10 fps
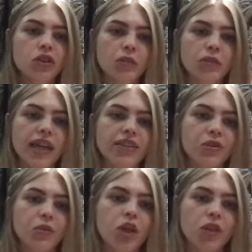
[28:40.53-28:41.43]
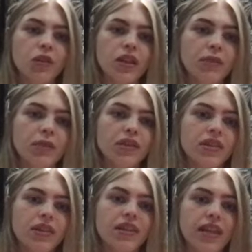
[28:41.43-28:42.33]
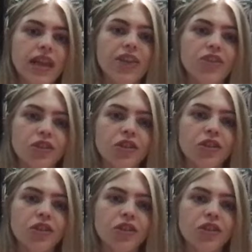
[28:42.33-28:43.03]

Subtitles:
compared to work with him as an actor.